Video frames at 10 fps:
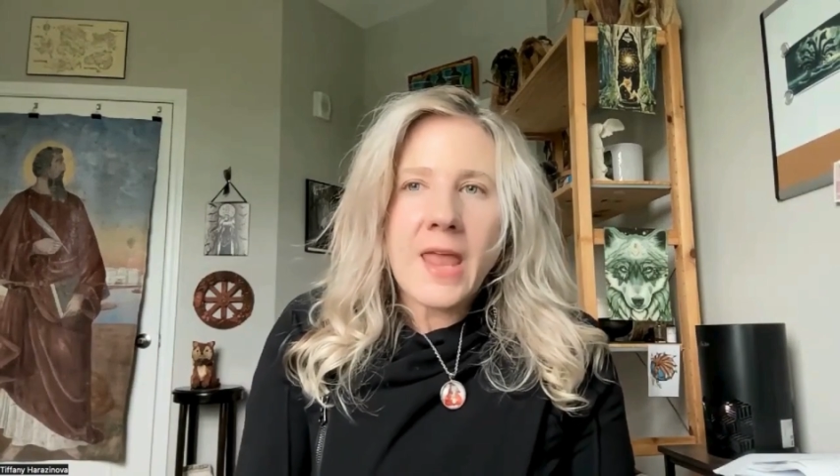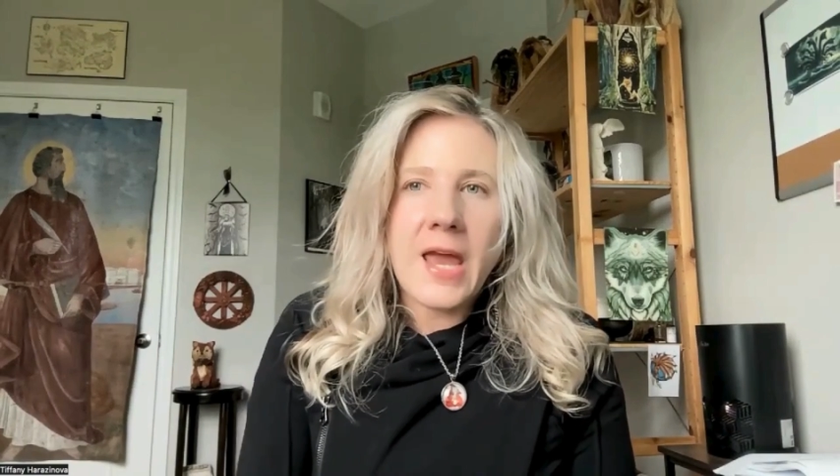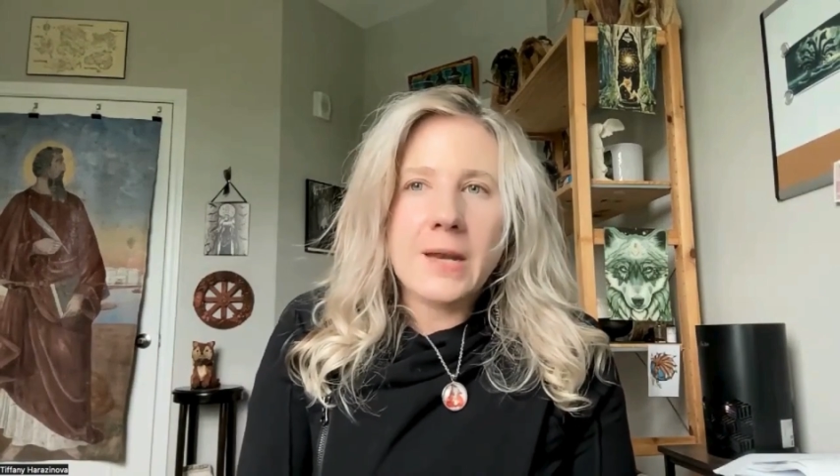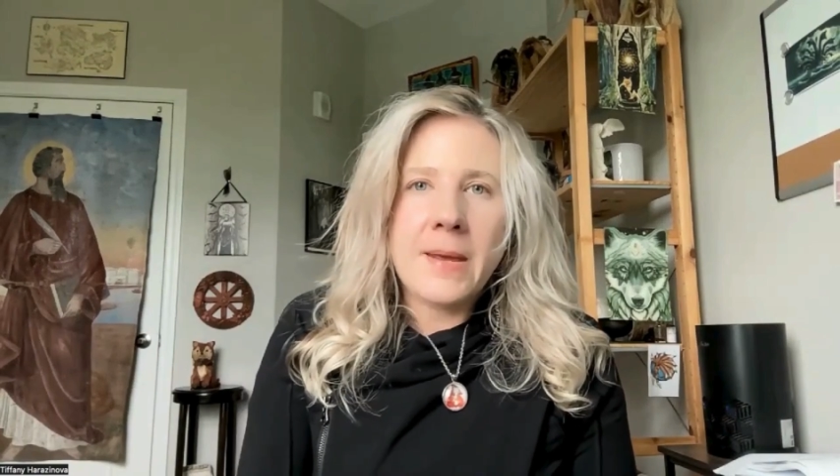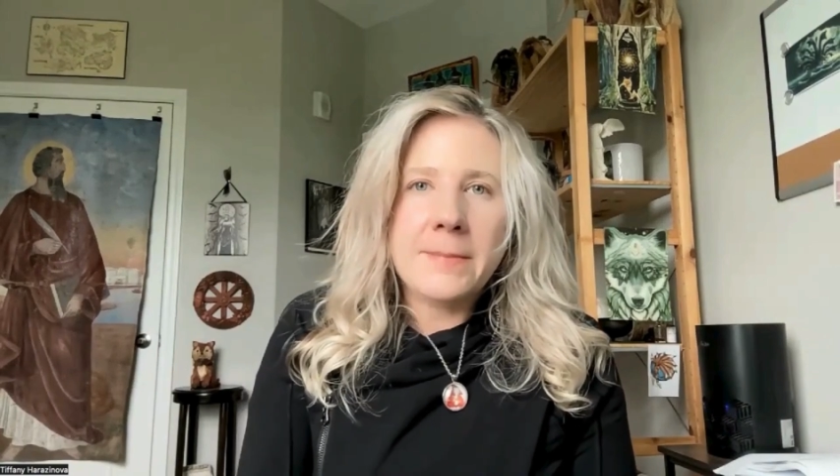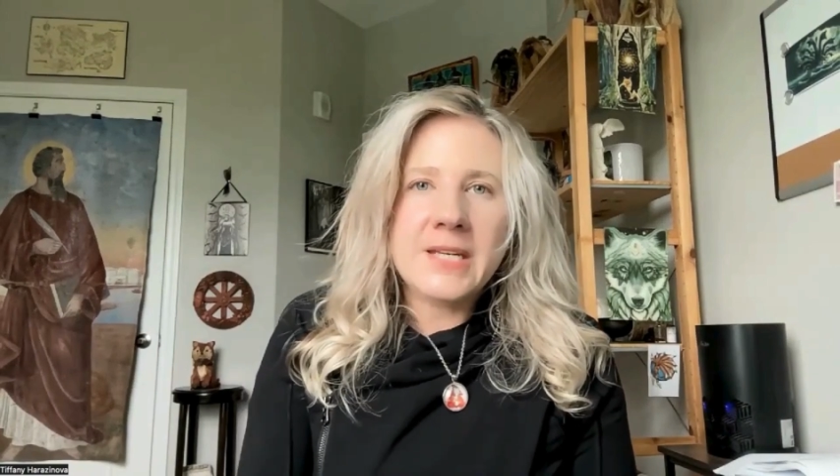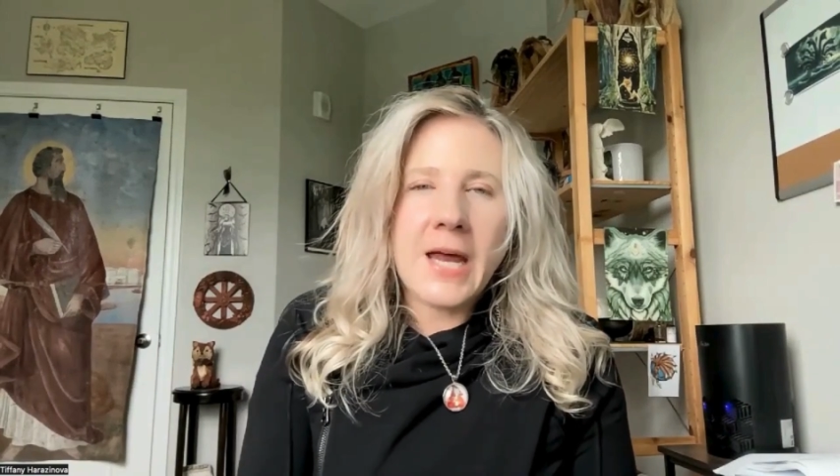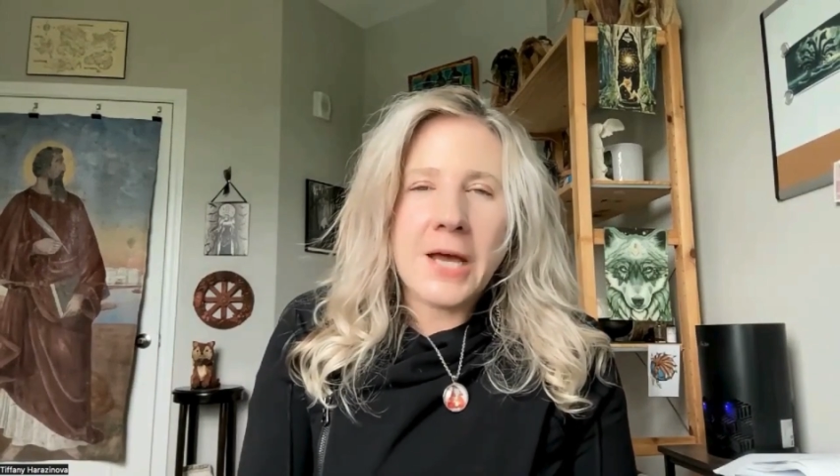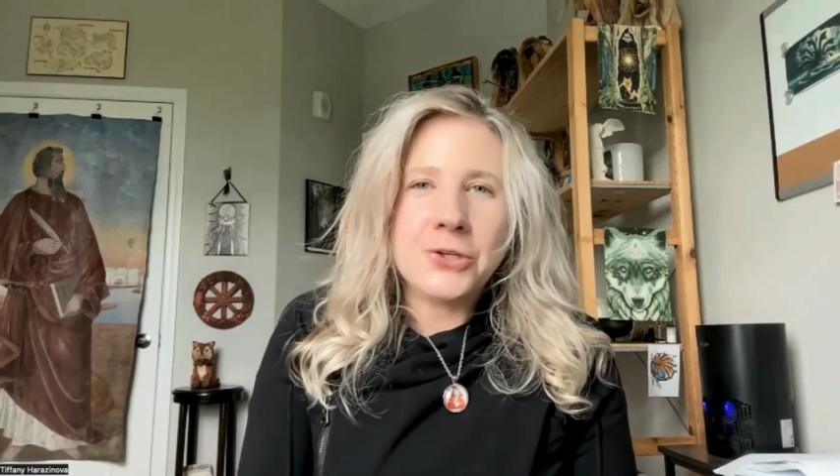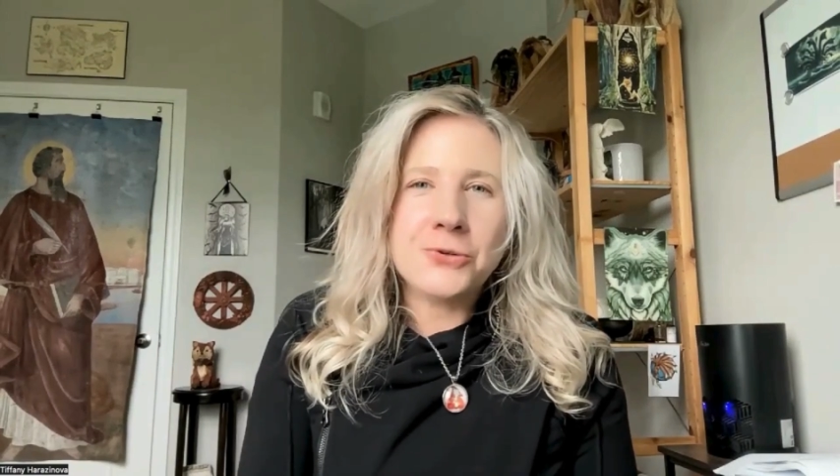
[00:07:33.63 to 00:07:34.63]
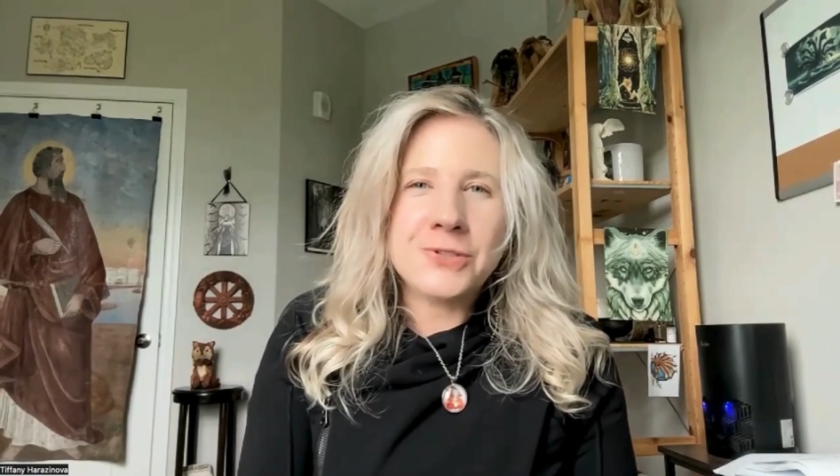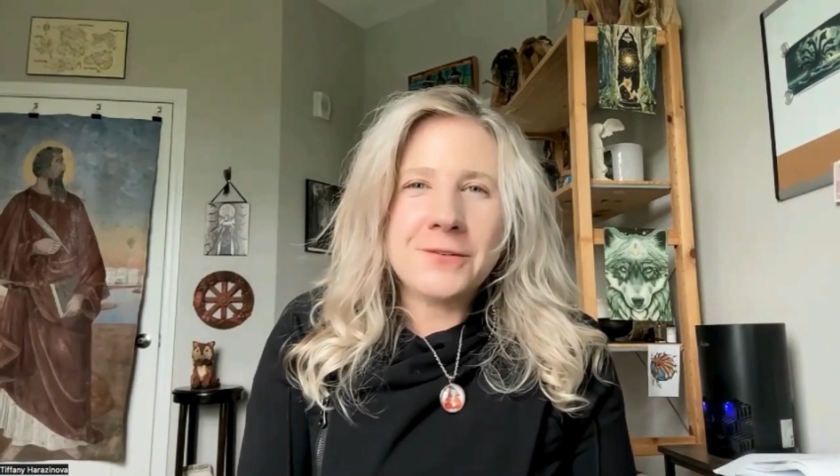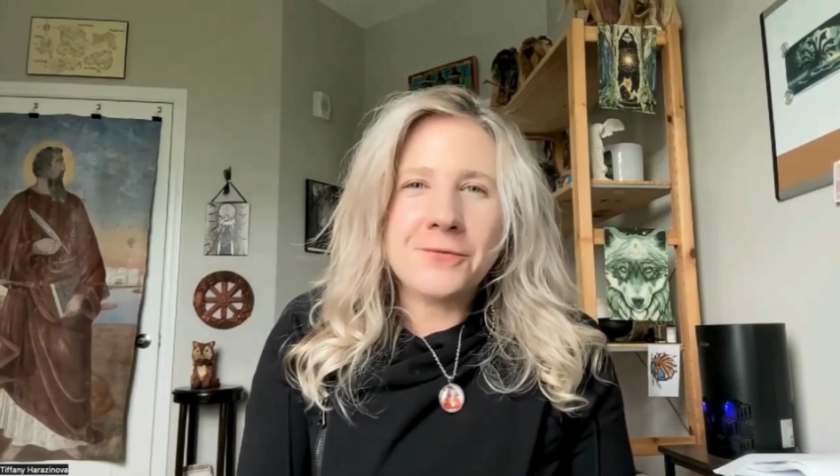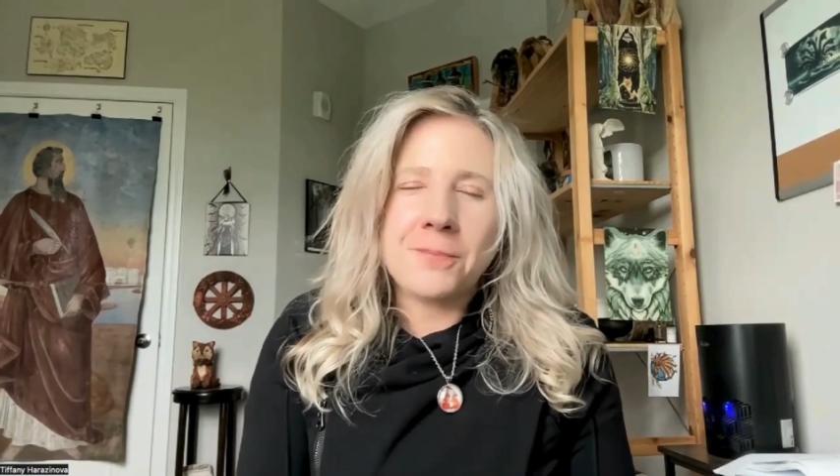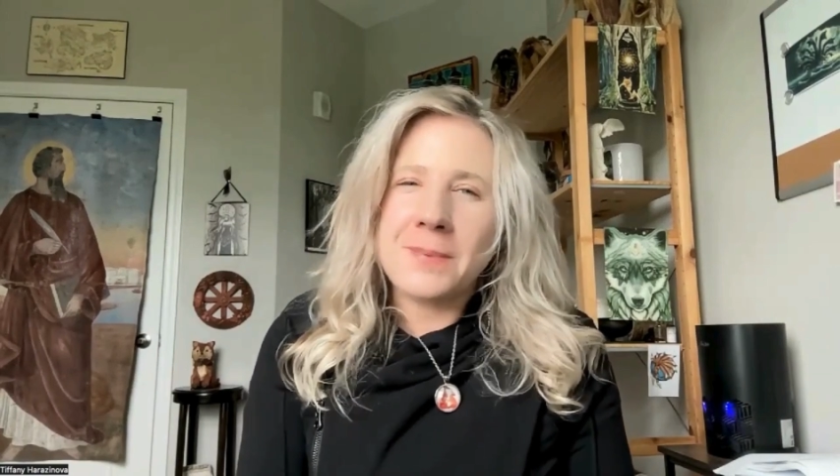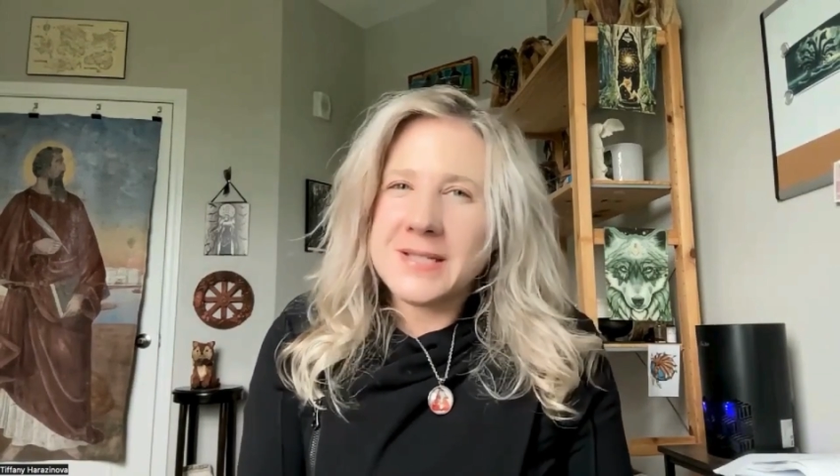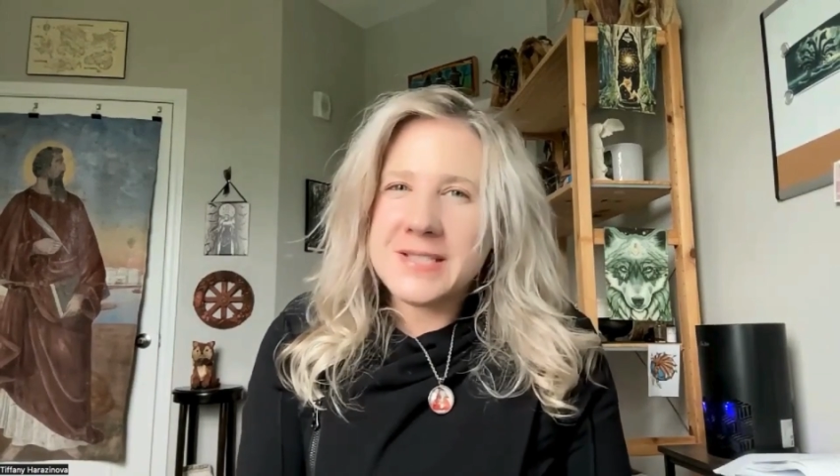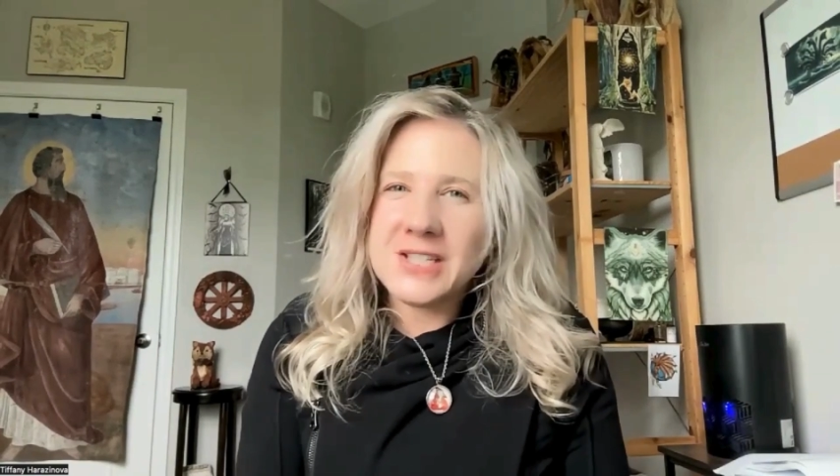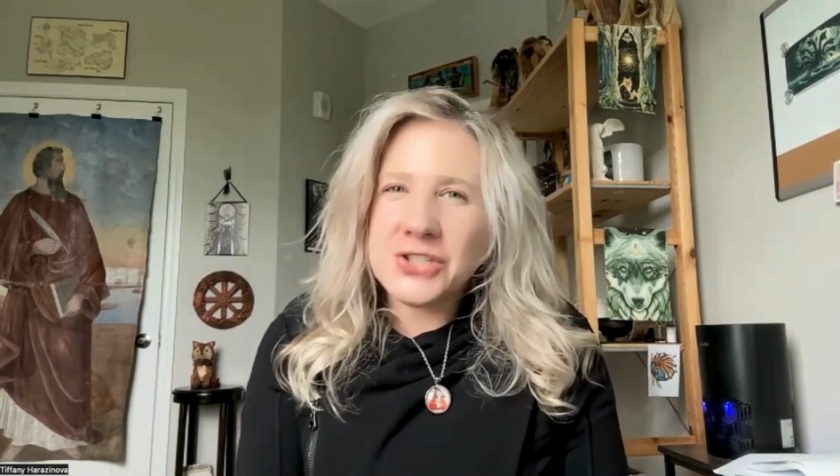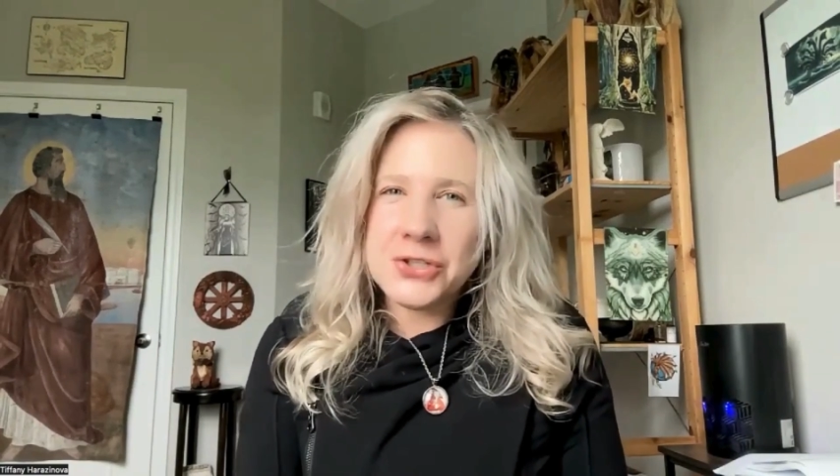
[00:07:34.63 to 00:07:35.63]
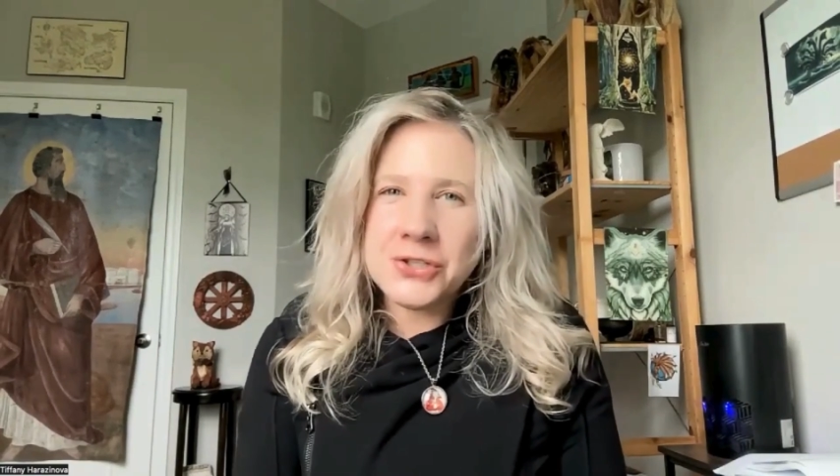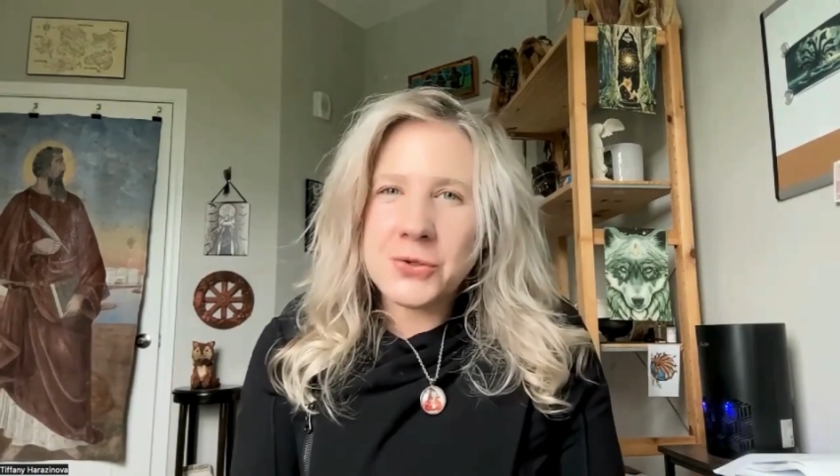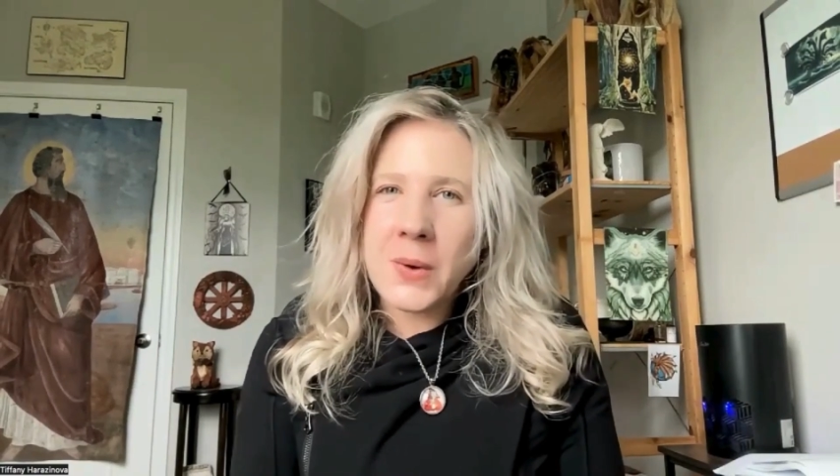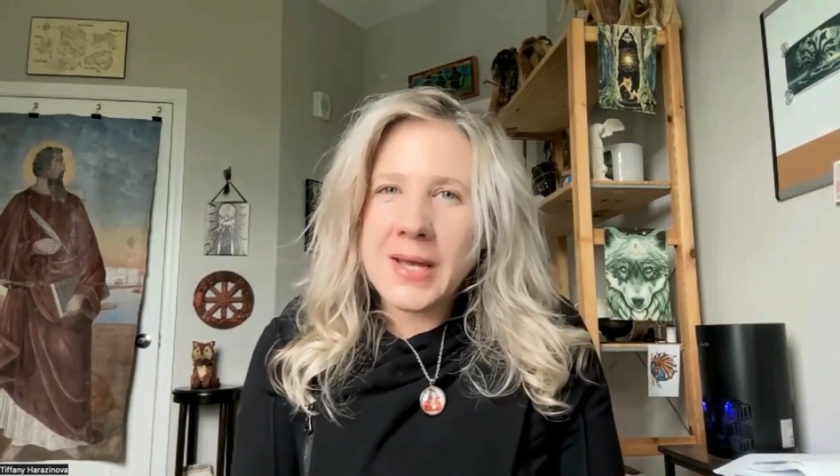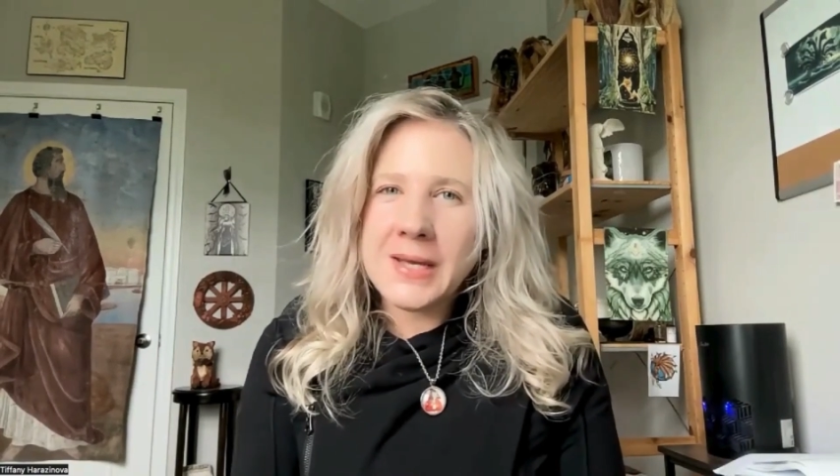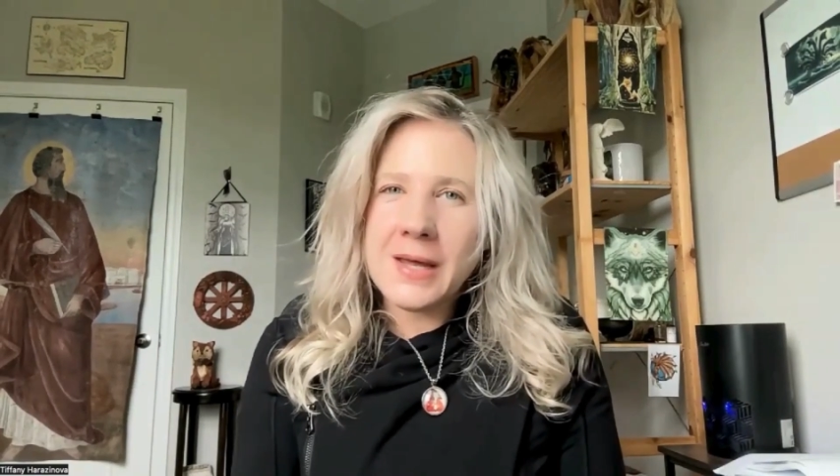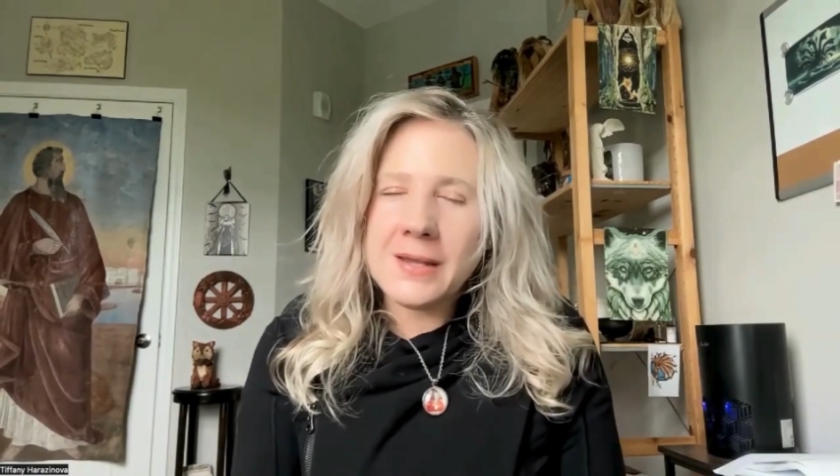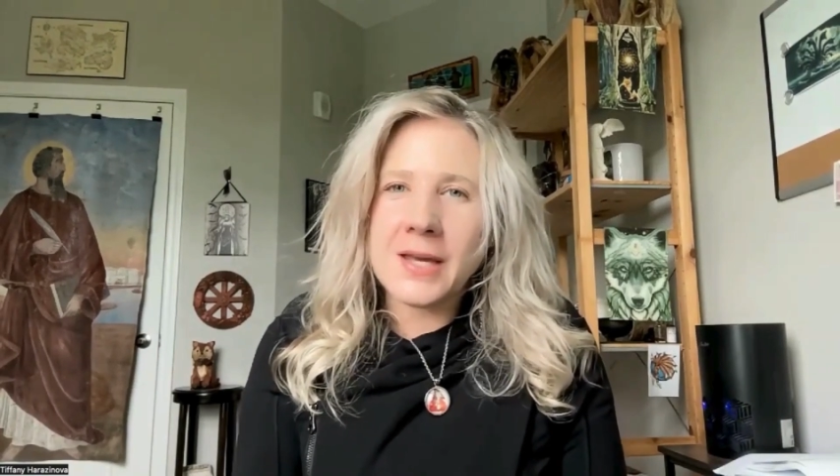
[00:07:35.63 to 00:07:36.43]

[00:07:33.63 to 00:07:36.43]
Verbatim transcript: and maybe not use it for big decisions quite yet,